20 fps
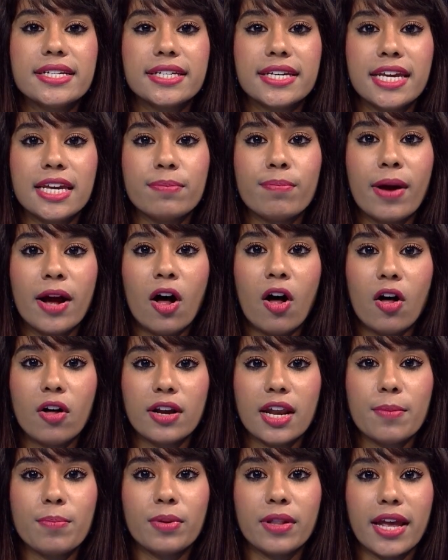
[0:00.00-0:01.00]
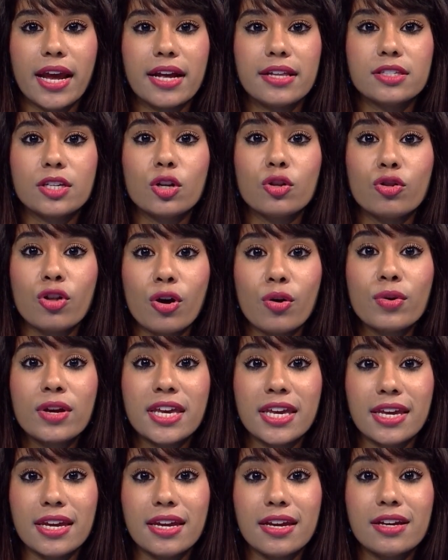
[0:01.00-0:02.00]
to keep my holiday plans
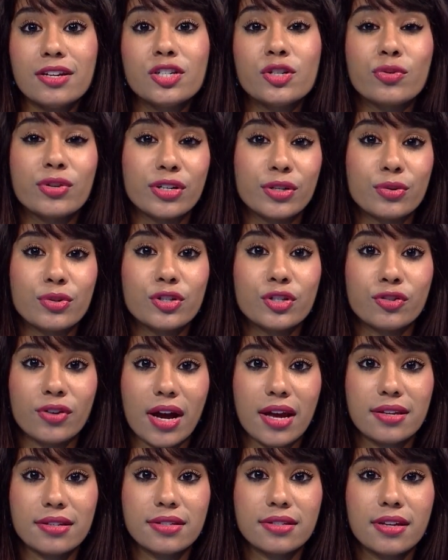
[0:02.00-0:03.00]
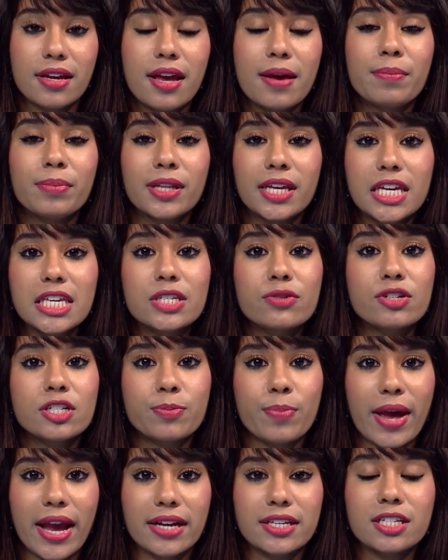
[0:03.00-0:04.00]
low-key to reduce stress. Please
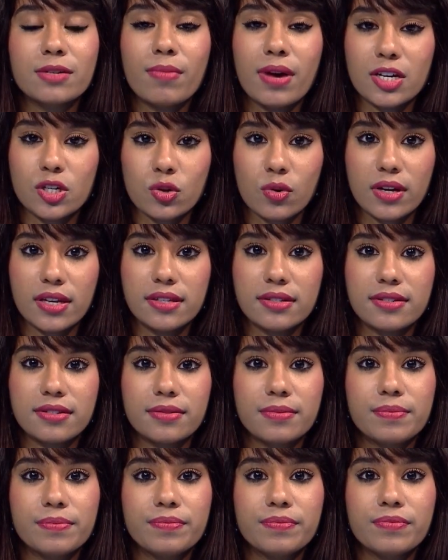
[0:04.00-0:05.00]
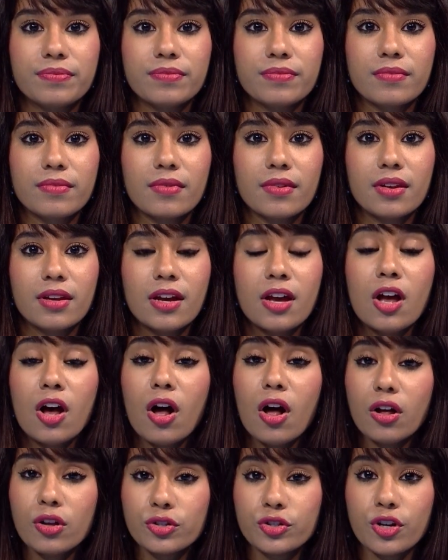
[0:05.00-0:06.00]
respect my choice.
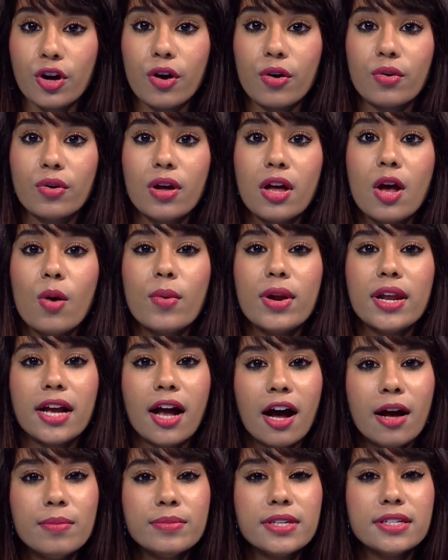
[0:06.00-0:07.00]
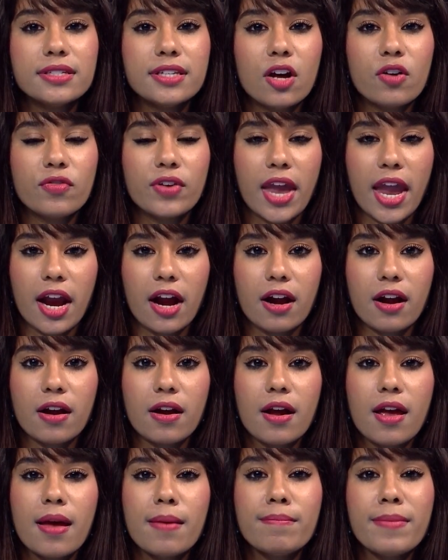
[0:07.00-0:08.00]
Also, when it comes to self-care,
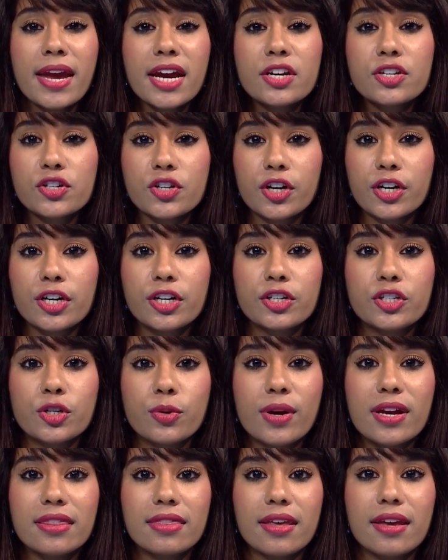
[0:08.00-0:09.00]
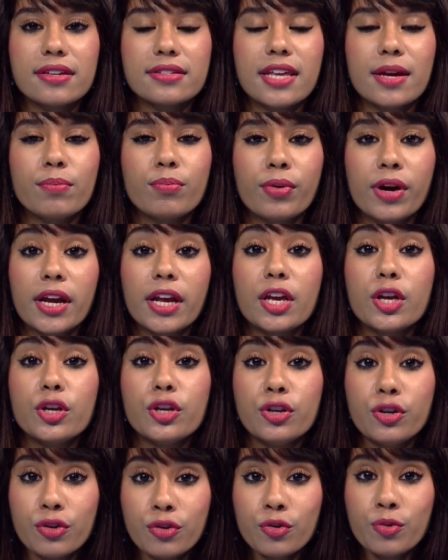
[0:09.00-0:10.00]
make sure you're doing things that bring
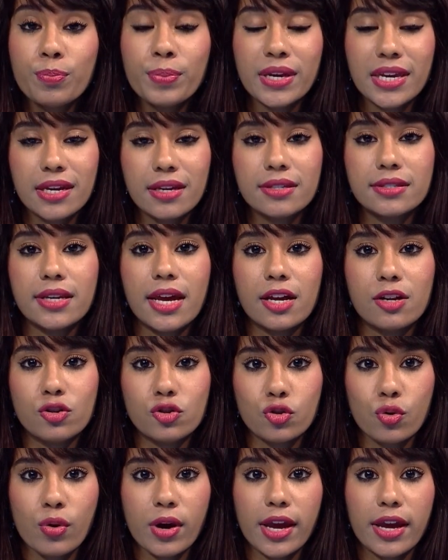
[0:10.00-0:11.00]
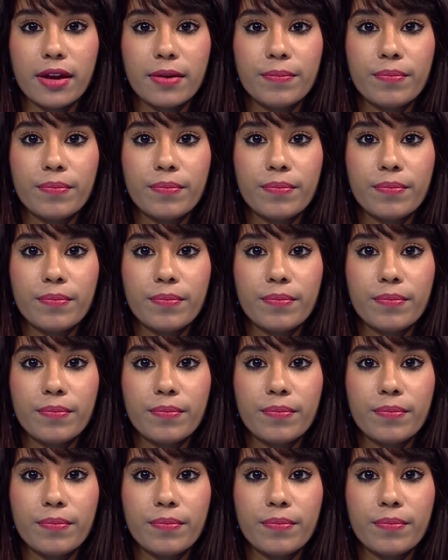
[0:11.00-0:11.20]
you peace and joy,